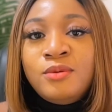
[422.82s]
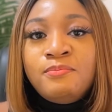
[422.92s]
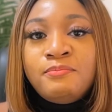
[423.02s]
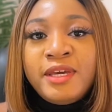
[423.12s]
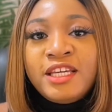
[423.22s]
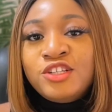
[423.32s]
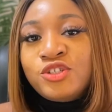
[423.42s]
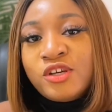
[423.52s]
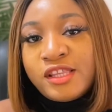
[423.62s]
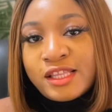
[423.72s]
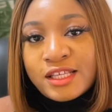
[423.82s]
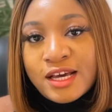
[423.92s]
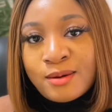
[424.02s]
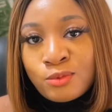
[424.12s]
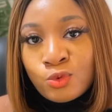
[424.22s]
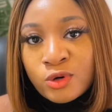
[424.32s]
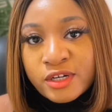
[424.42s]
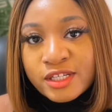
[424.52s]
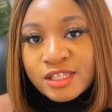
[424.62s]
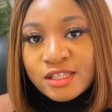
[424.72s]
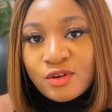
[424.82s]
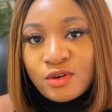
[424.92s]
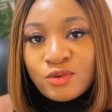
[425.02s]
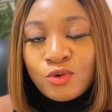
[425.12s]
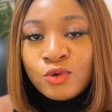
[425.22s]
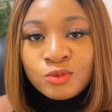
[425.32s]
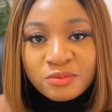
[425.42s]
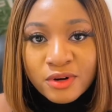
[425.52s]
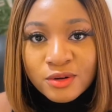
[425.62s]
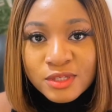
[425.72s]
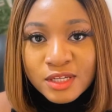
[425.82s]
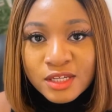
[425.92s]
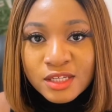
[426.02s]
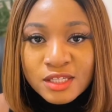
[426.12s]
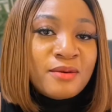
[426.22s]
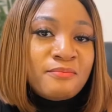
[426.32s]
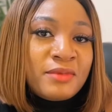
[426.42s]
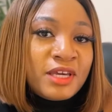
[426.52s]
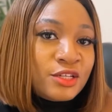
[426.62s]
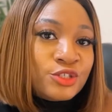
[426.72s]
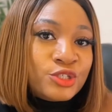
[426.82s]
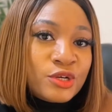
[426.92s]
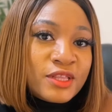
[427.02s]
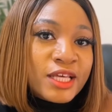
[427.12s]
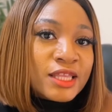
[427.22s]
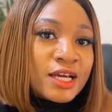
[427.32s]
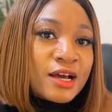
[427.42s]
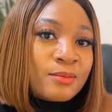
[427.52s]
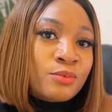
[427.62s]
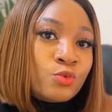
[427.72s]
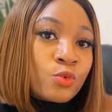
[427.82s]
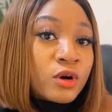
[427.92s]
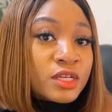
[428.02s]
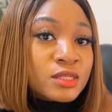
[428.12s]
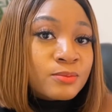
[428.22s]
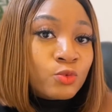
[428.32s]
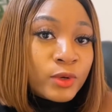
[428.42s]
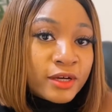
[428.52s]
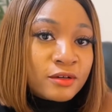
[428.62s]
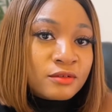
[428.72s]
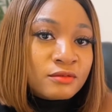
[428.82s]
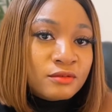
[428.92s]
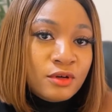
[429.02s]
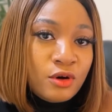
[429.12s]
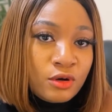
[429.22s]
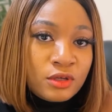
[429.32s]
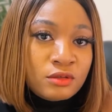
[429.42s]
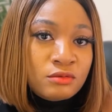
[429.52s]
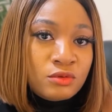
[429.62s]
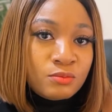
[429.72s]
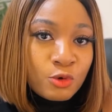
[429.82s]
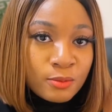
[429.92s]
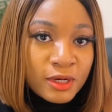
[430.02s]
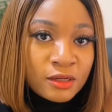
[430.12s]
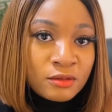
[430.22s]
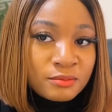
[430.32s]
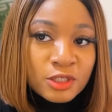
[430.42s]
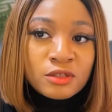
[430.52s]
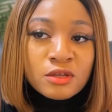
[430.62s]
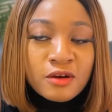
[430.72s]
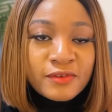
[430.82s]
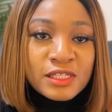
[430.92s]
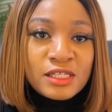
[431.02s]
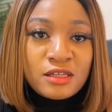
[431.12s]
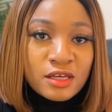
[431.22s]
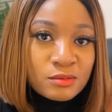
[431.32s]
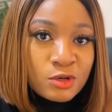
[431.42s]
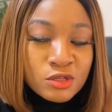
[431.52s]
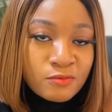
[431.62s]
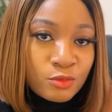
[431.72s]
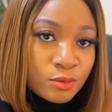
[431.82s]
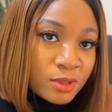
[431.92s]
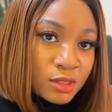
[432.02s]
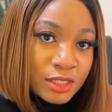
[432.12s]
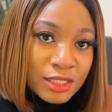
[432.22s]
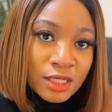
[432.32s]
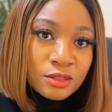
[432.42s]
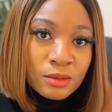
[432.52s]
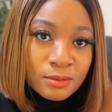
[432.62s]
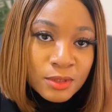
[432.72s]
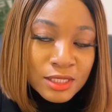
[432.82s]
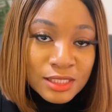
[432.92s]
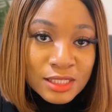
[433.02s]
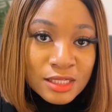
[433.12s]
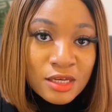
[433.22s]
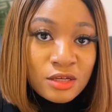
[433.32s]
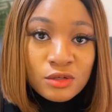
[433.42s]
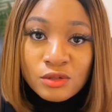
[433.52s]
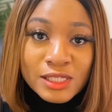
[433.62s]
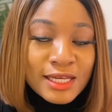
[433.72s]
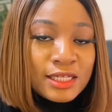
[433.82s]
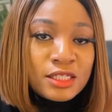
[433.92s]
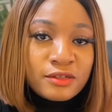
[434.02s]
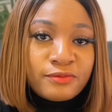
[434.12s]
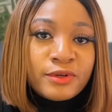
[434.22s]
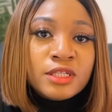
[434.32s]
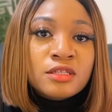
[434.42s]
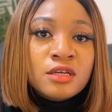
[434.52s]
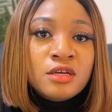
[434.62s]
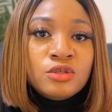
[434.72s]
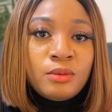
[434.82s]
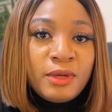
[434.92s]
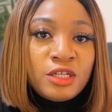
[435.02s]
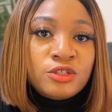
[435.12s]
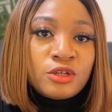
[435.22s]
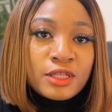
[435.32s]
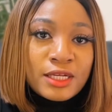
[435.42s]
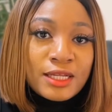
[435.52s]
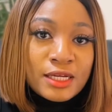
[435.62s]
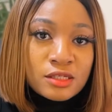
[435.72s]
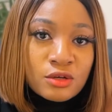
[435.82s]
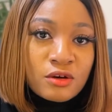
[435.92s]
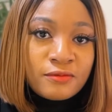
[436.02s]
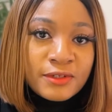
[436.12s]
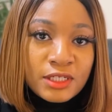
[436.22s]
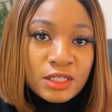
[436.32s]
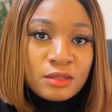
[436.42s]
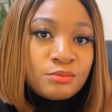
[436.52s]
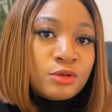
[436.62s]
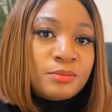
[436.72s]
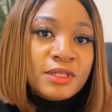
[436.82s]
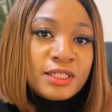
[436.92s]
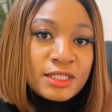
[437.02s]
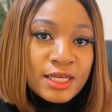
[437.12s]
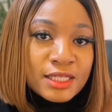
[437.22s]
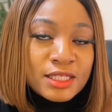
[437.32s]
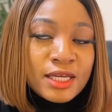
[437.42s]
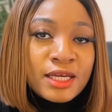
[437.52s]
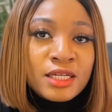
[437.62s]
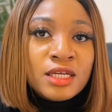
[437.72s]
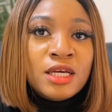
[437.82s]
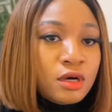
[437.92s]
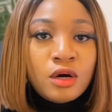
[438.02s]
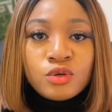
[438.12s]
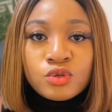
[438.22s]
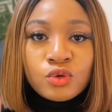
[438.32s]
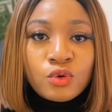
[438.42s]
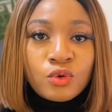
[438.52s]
making sure that the app works on old browsers, making sure that the app works well on mobile, because obviously the experience of mobile and desktop is slightly different. So making sure that that is covered and properly tested. Also,